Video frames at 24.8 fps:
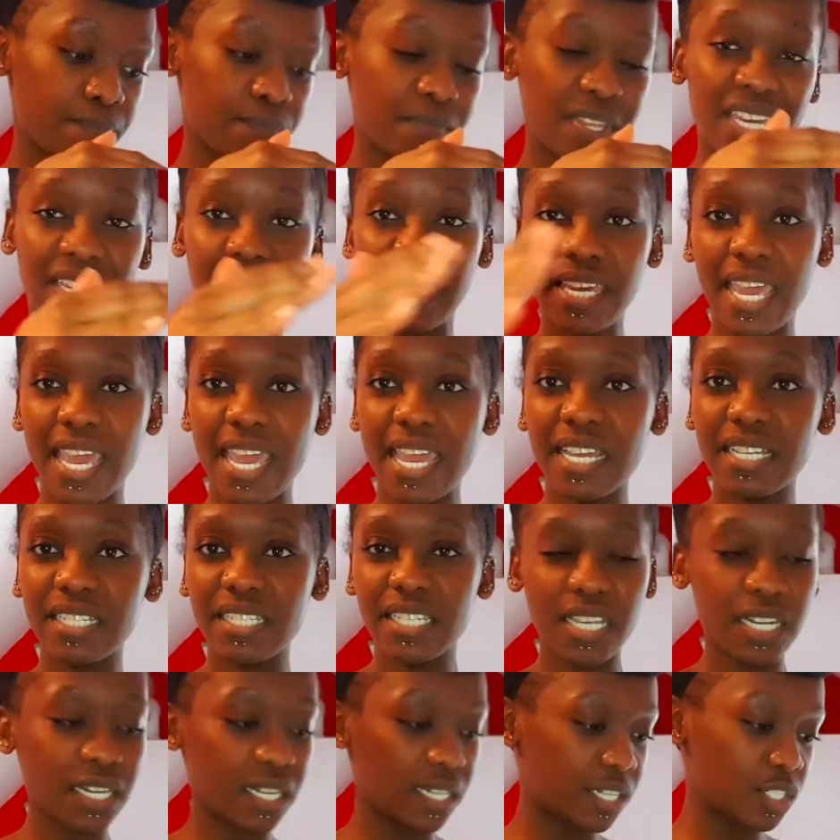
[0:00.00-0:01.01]
a cake
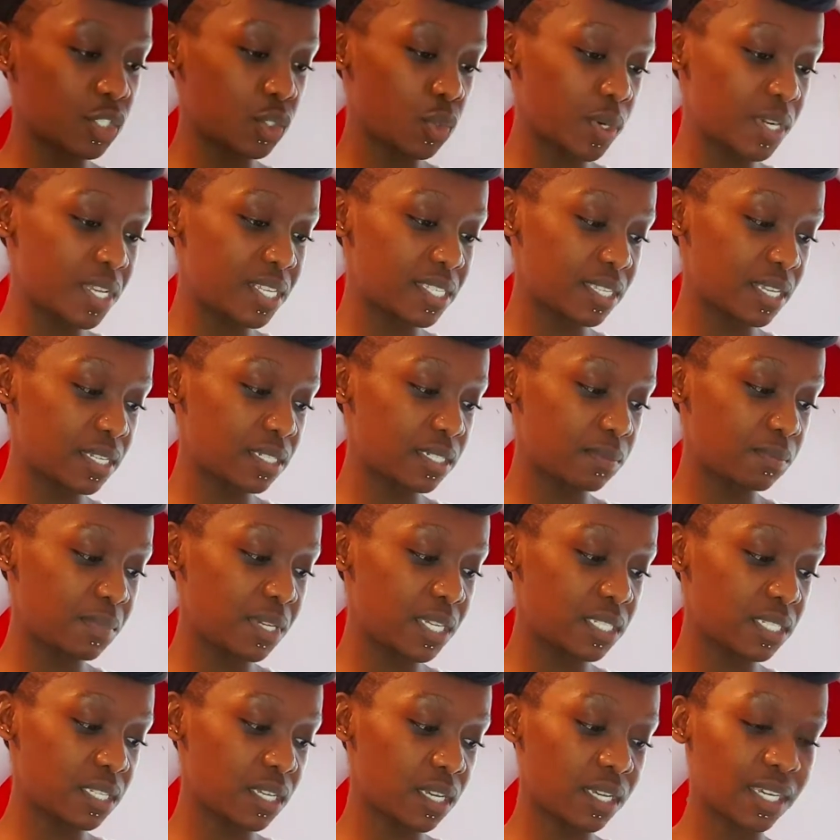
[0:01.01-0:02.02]
tin, like a 20
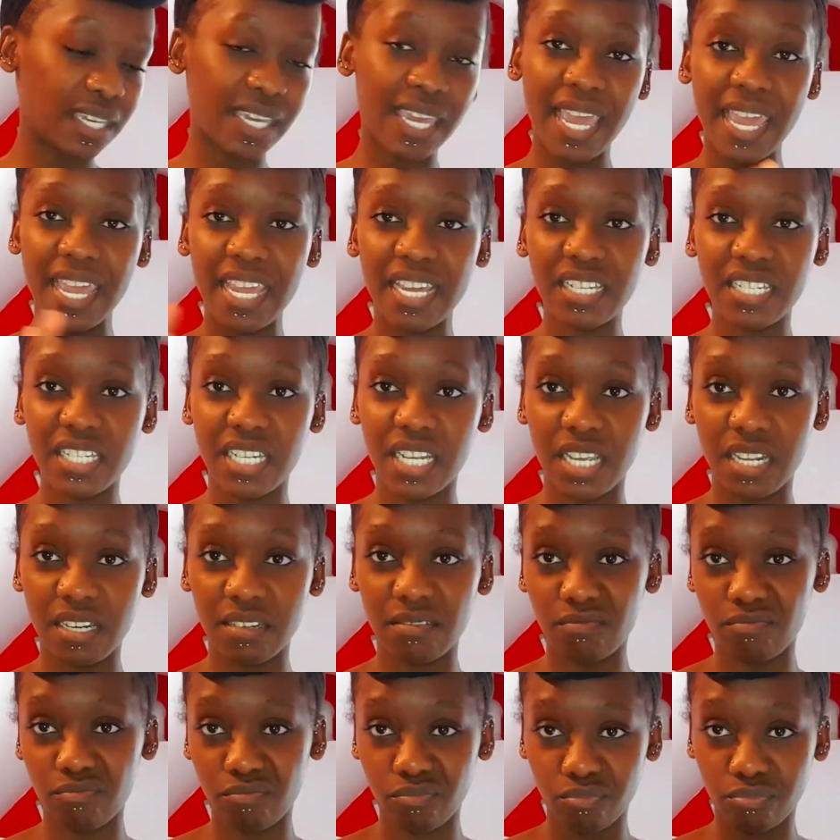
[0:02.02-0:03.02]
centimeter cake tin,
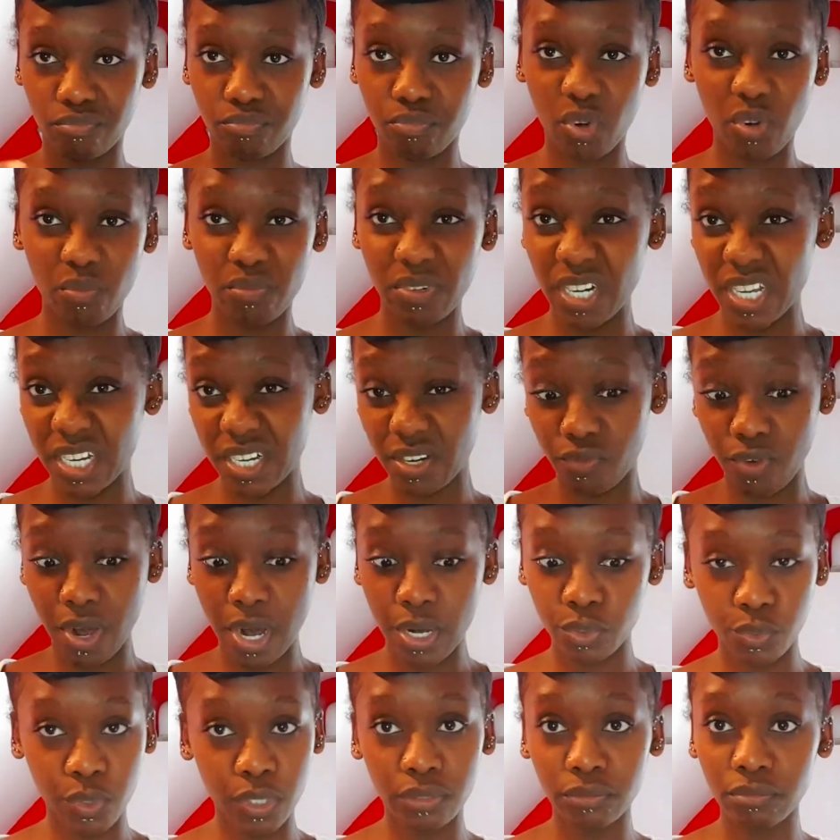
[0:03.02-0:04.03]
probably like a
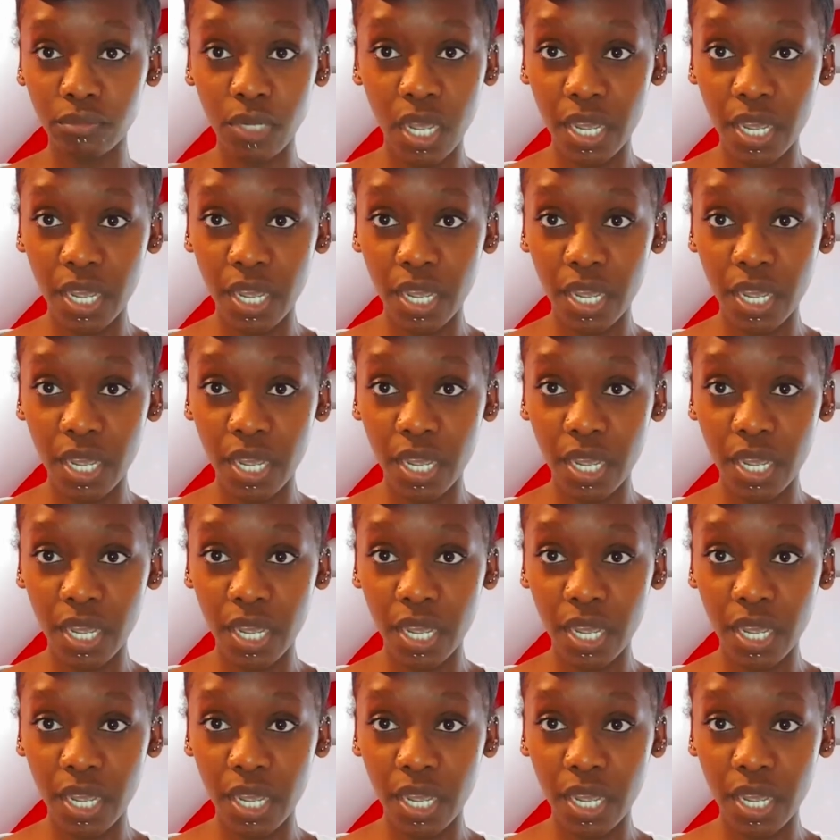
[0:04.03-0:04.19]
round one.